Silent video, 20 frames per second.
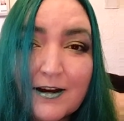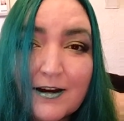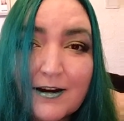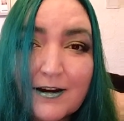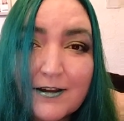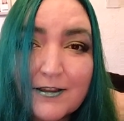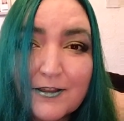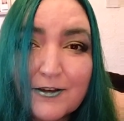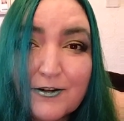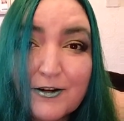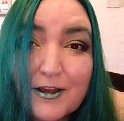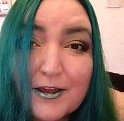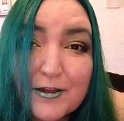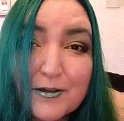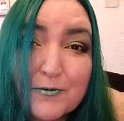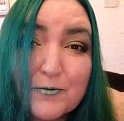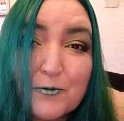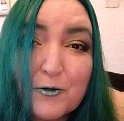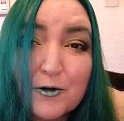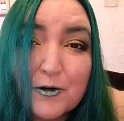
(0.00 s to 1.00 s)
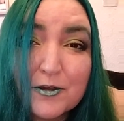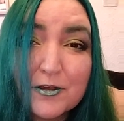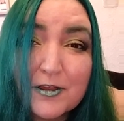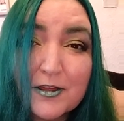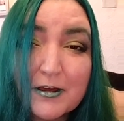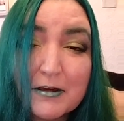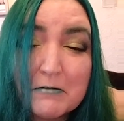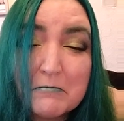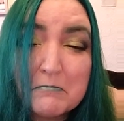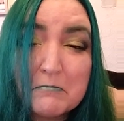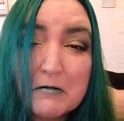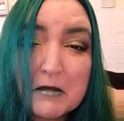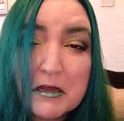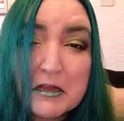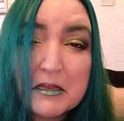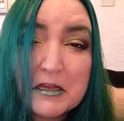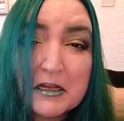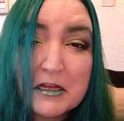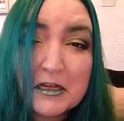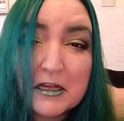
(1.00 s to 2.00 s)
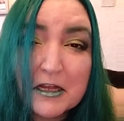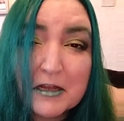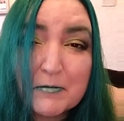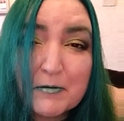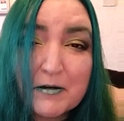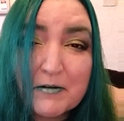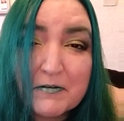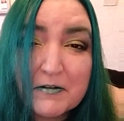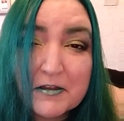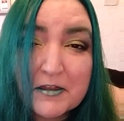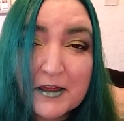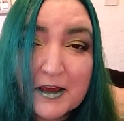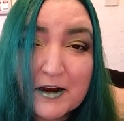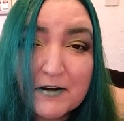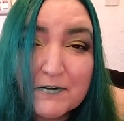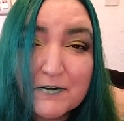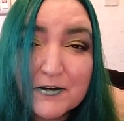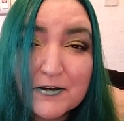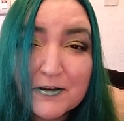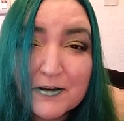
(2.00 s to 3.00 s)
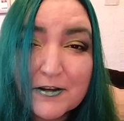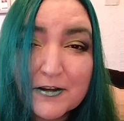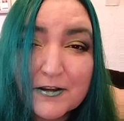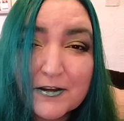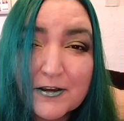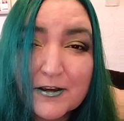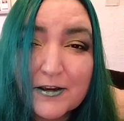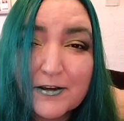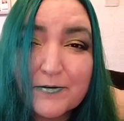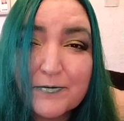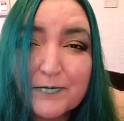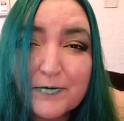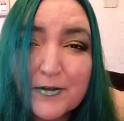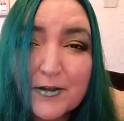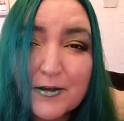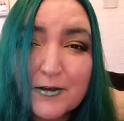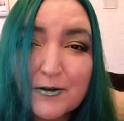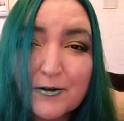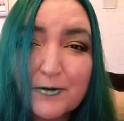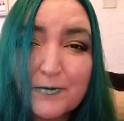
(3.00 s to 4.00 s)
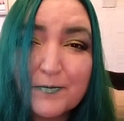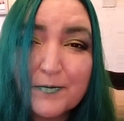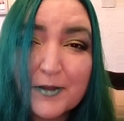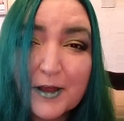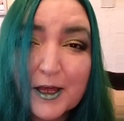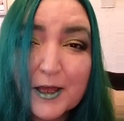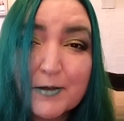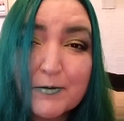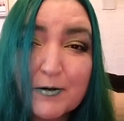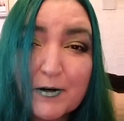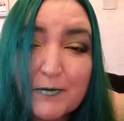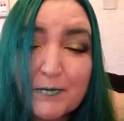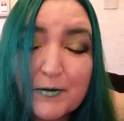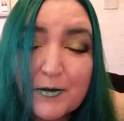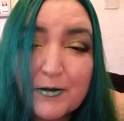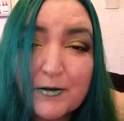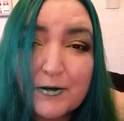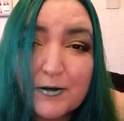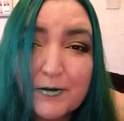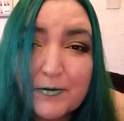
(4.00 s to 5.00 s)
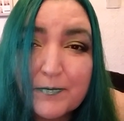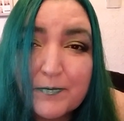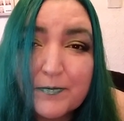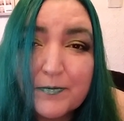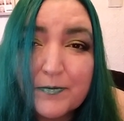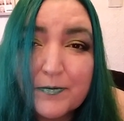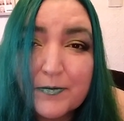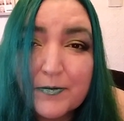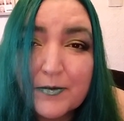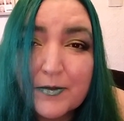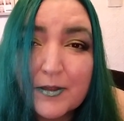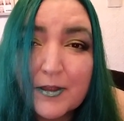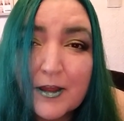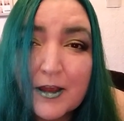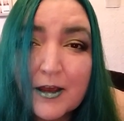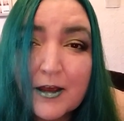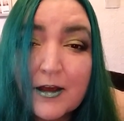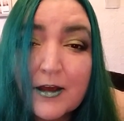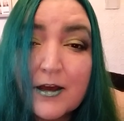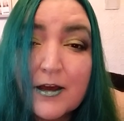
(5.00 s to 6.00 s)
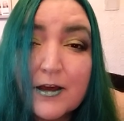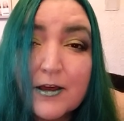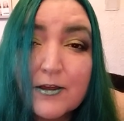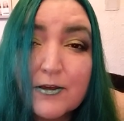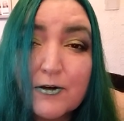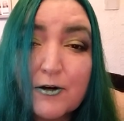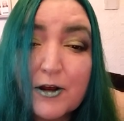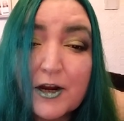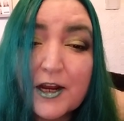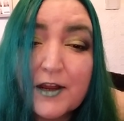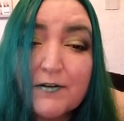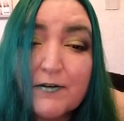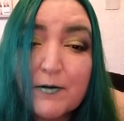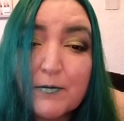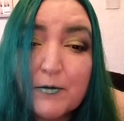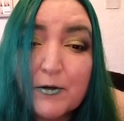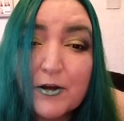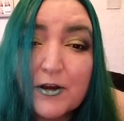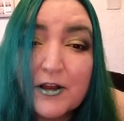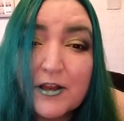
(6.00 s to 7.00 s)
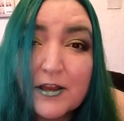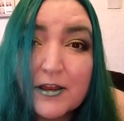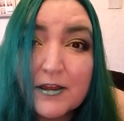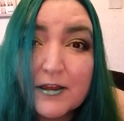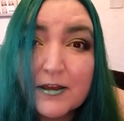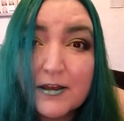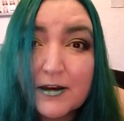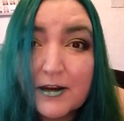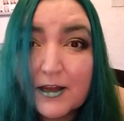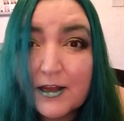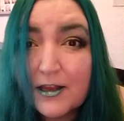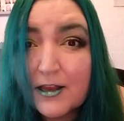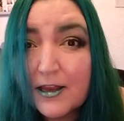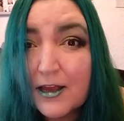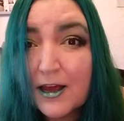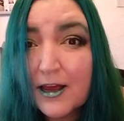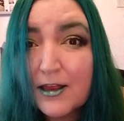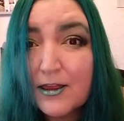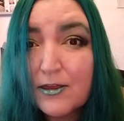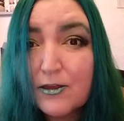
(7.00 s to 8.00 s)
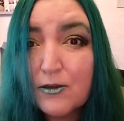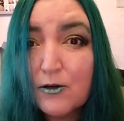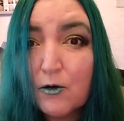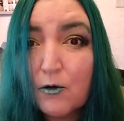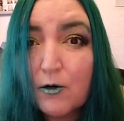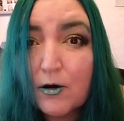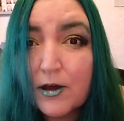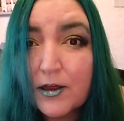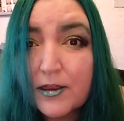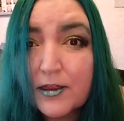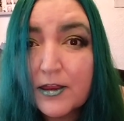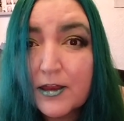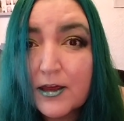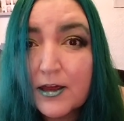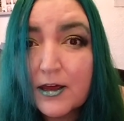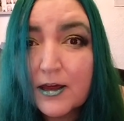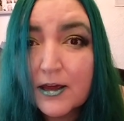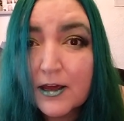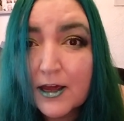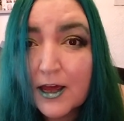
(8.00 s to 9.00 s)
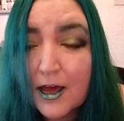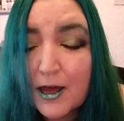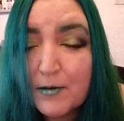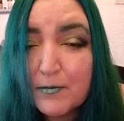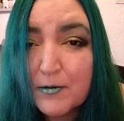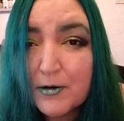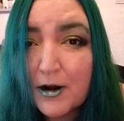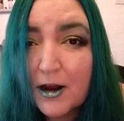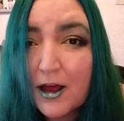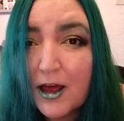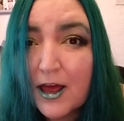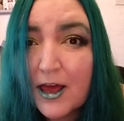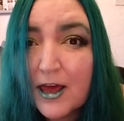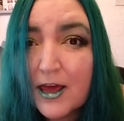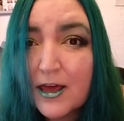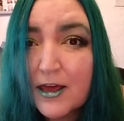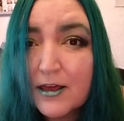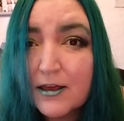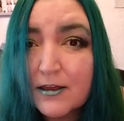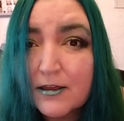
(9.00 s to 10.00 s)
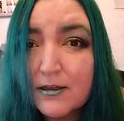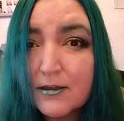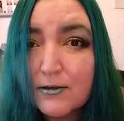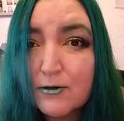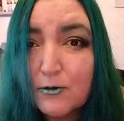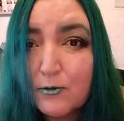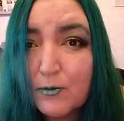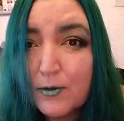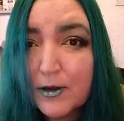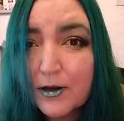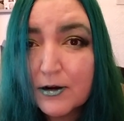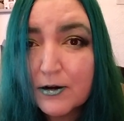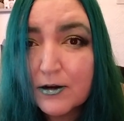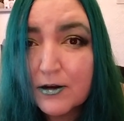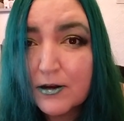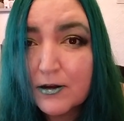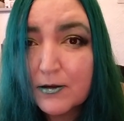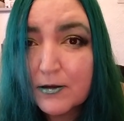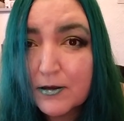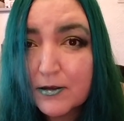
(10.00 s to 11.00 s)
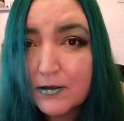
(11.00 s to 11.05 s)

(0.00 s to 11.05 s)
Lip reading: The reason was that it needed a bit of a service done to it. So that's what I've been doing. Sorry if I'm looking at the screen and not at the camera. It is so weird to